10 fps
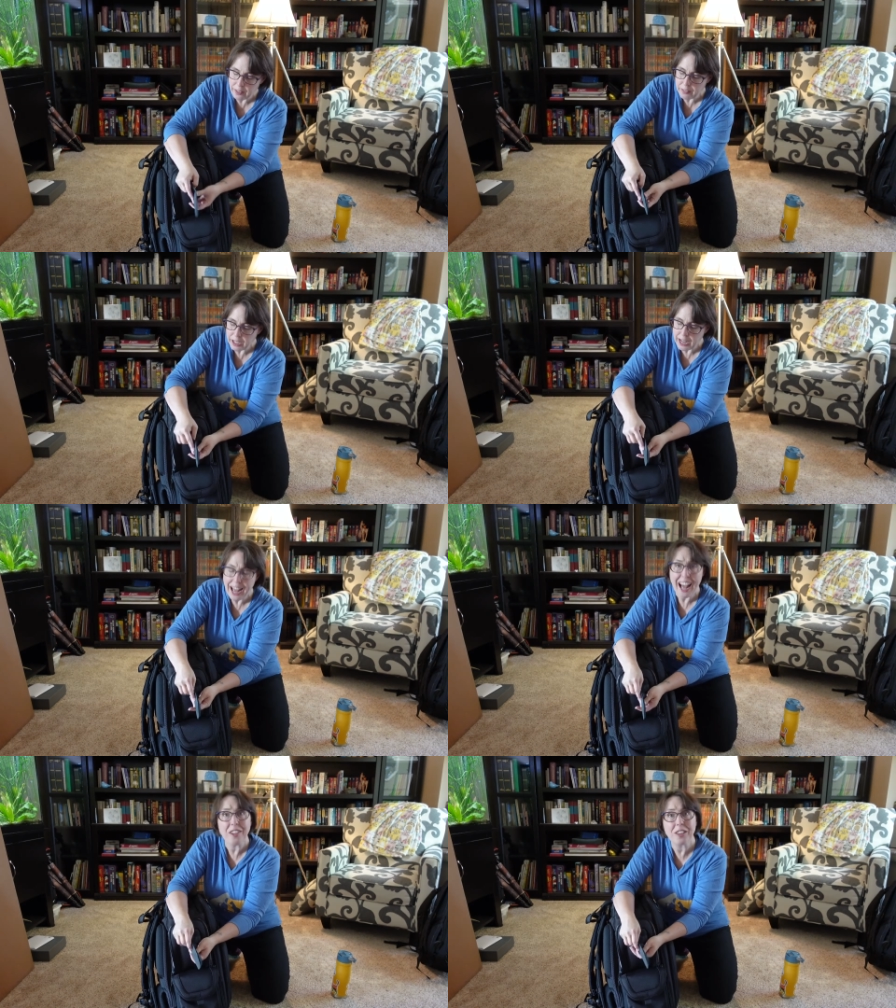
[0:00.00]
And then it
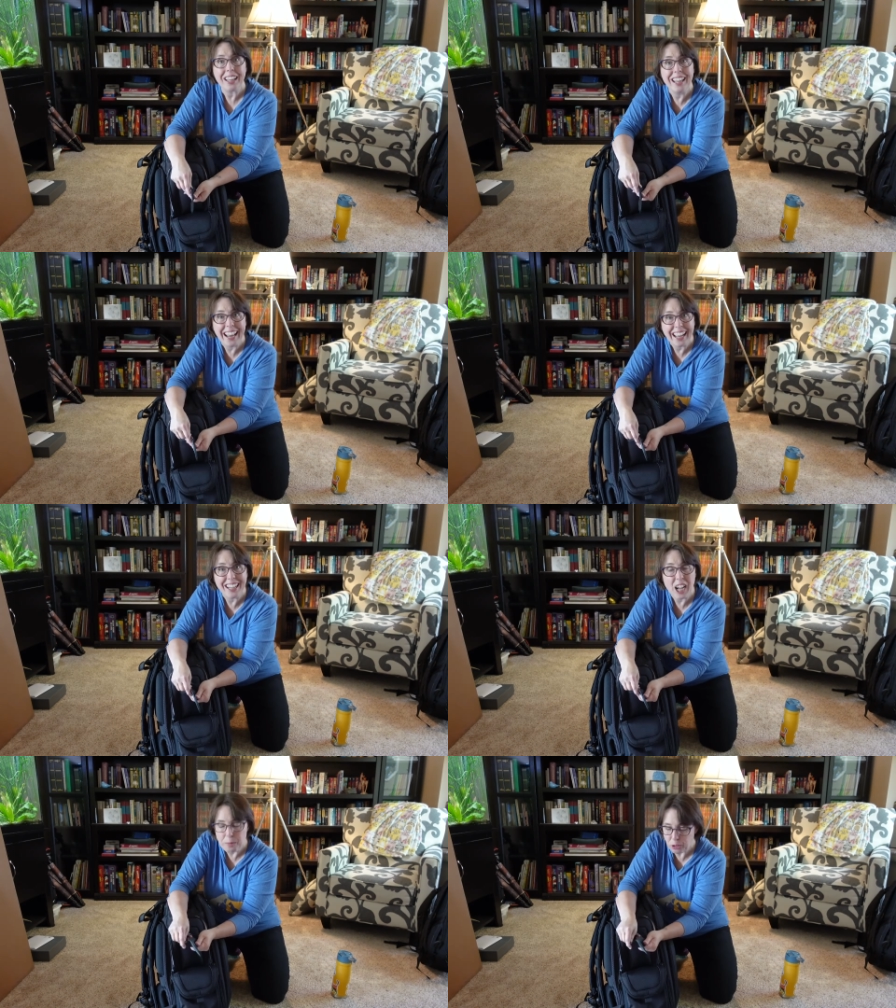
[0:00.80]
has, it
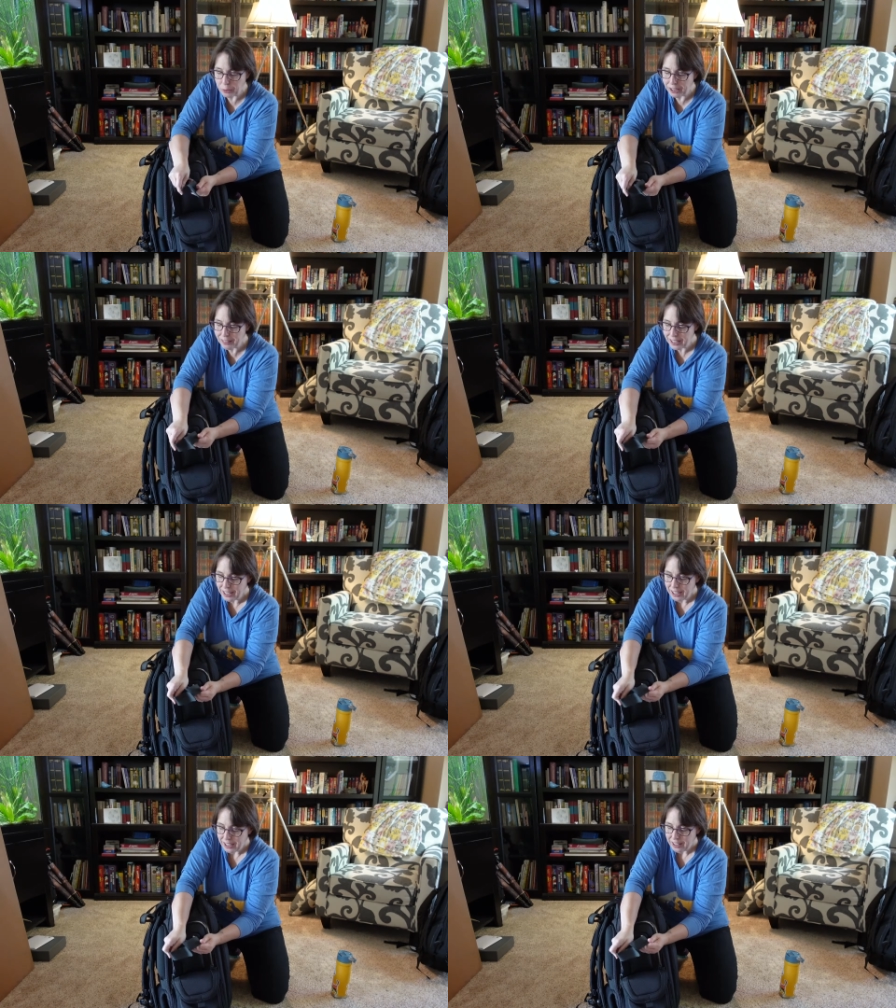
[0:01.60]
comes
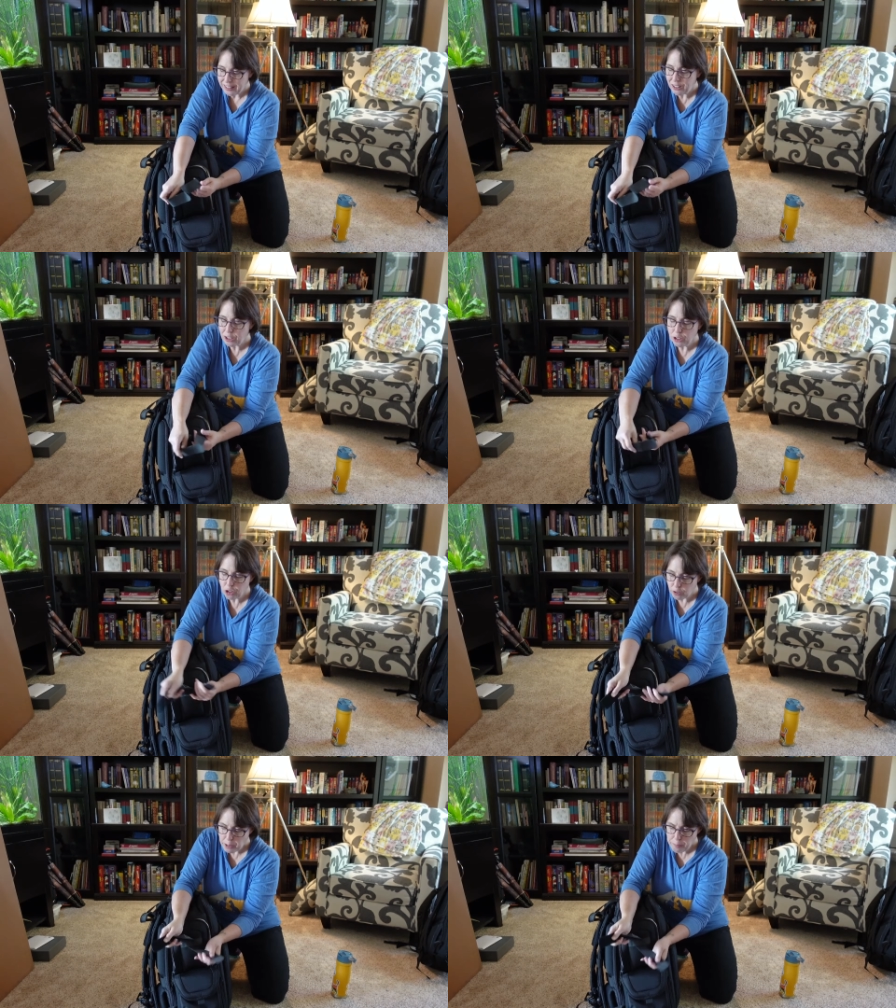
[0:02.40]
with these little
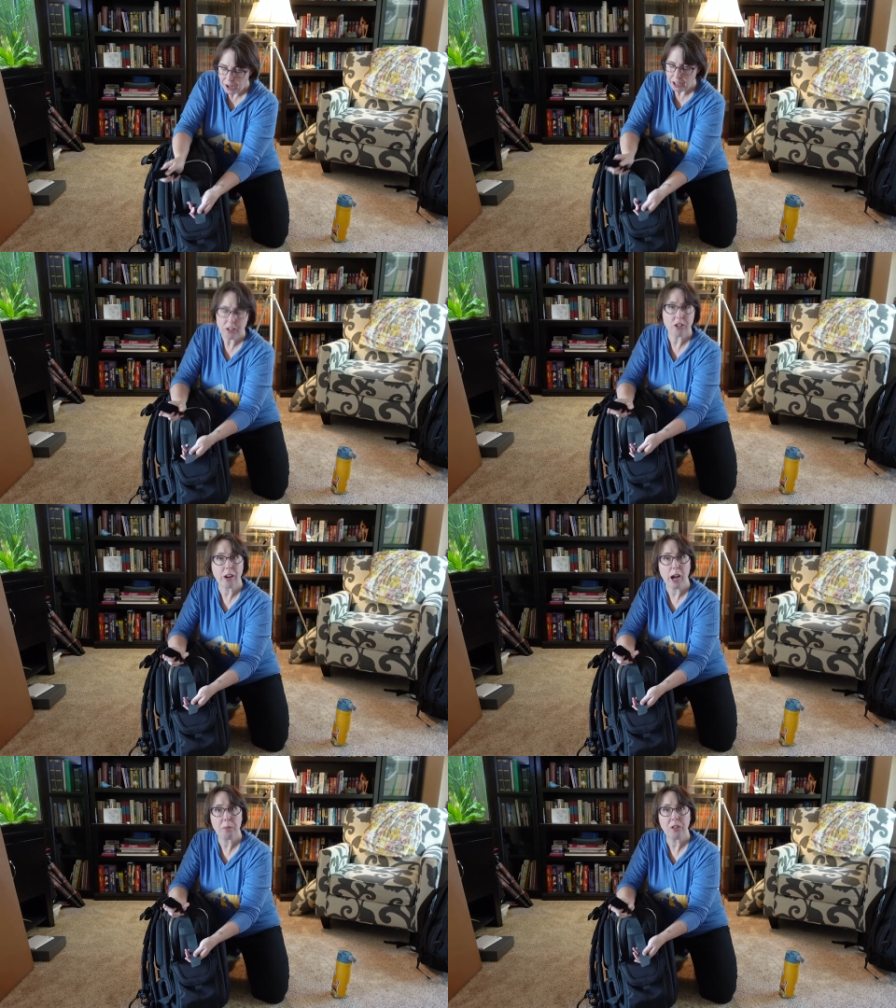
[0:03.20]
tripod
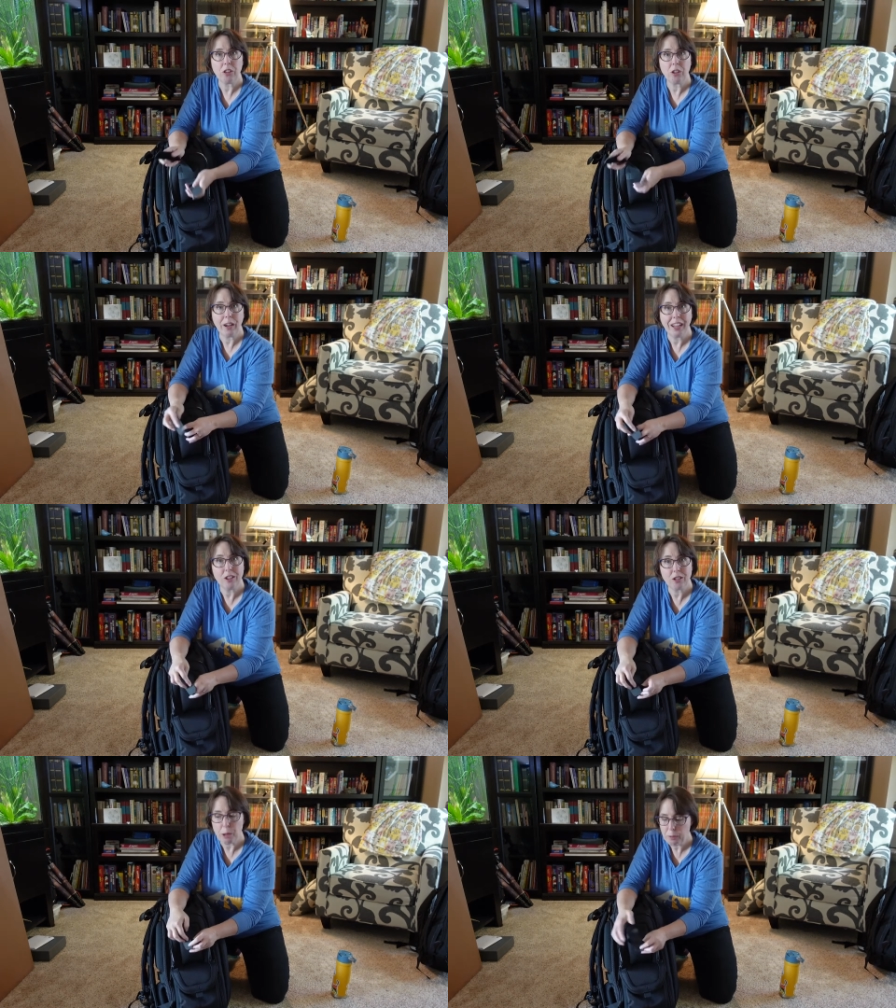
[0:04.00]
straps, so I can
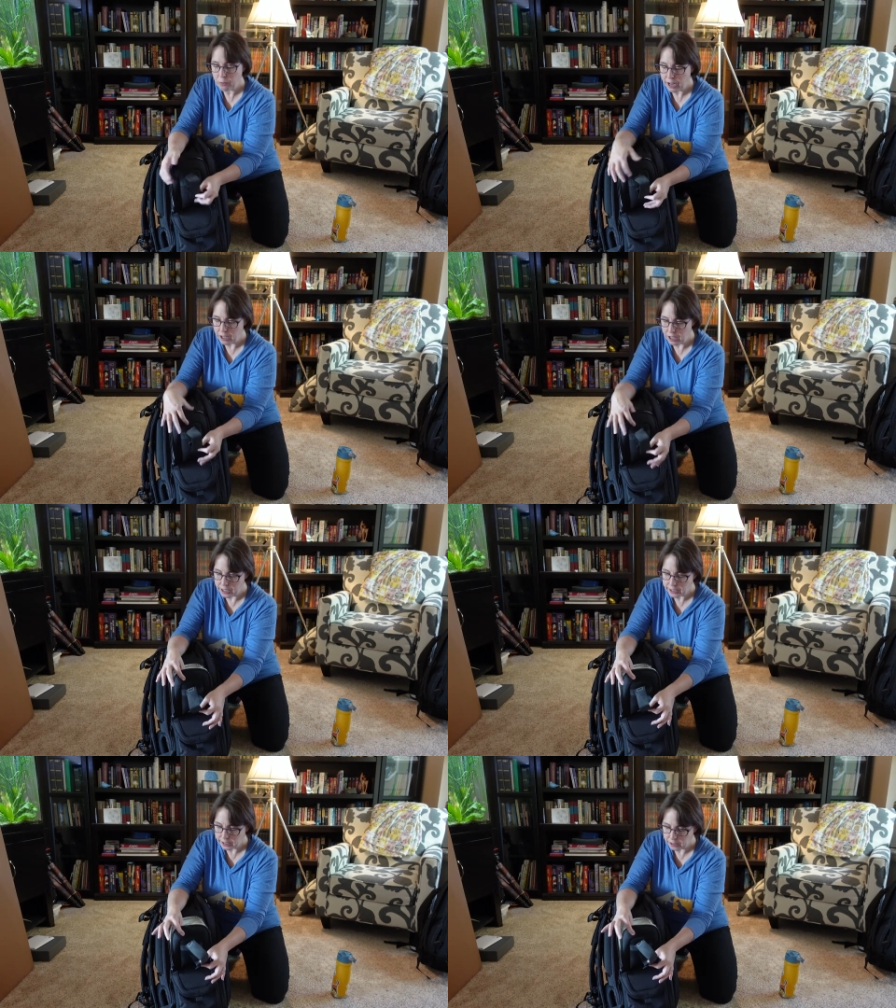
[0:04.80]
strap it right
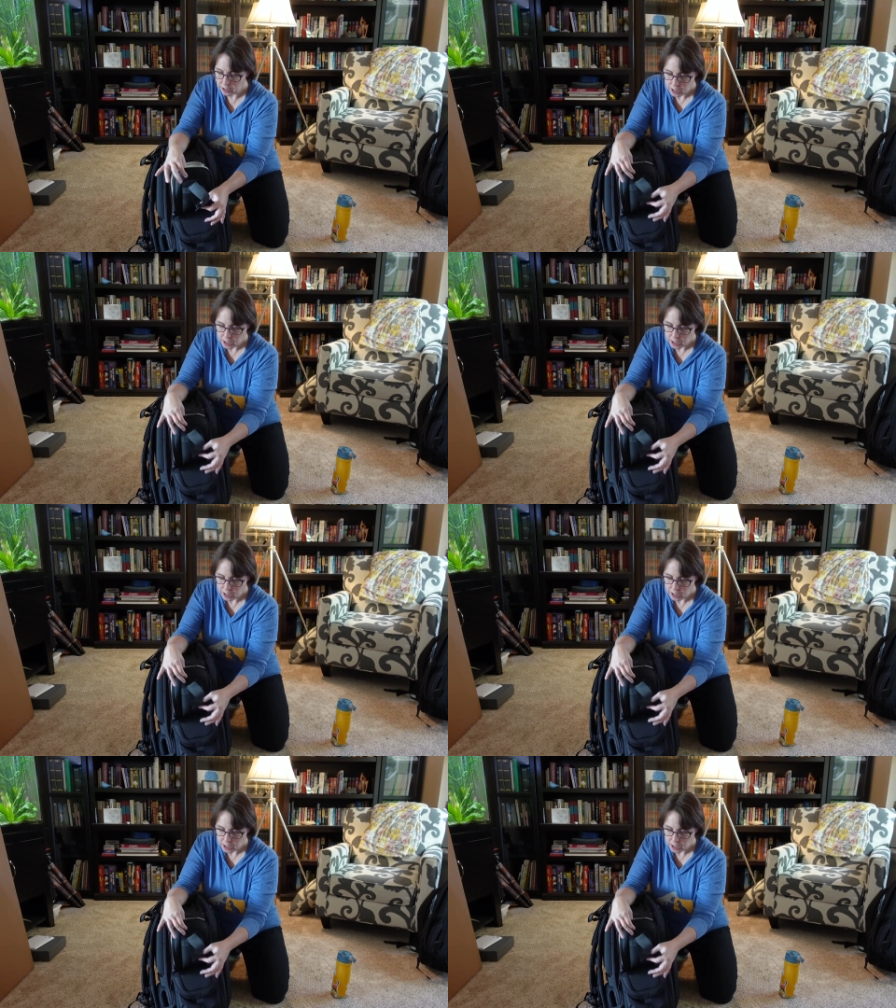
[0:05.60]
on here.